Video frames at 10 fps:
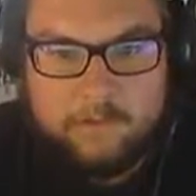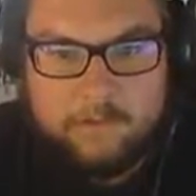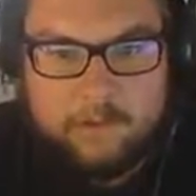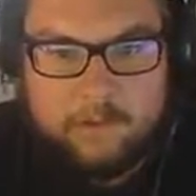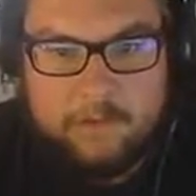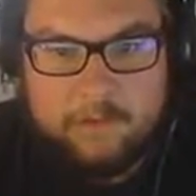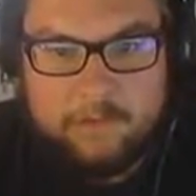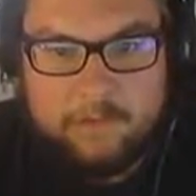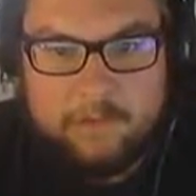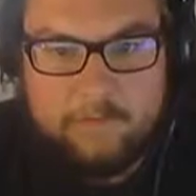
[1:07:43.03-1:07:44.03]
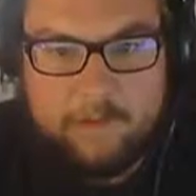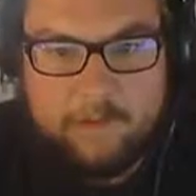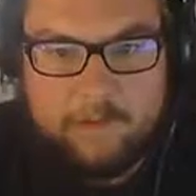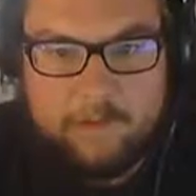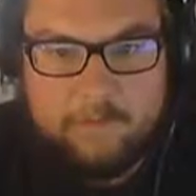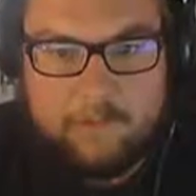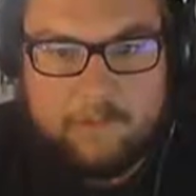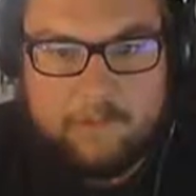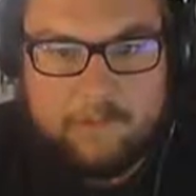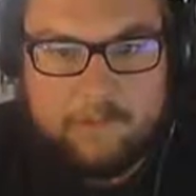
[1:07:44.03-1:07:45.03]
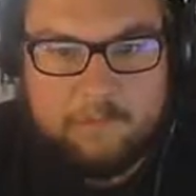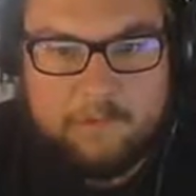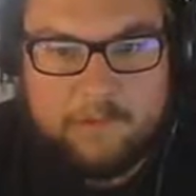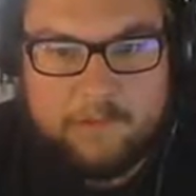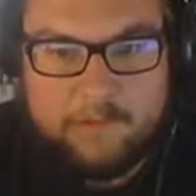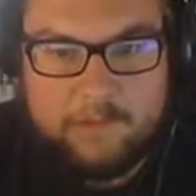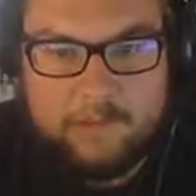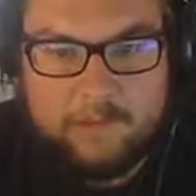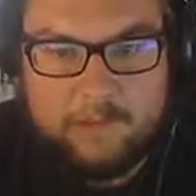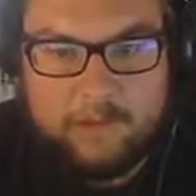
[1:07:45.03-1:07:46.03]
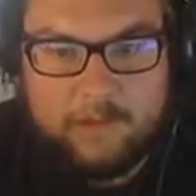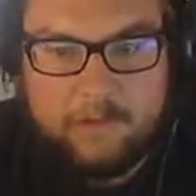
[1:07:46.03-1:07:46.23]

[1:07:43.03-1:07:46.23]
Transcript: need to accept the fact that I will just get poisoned down here.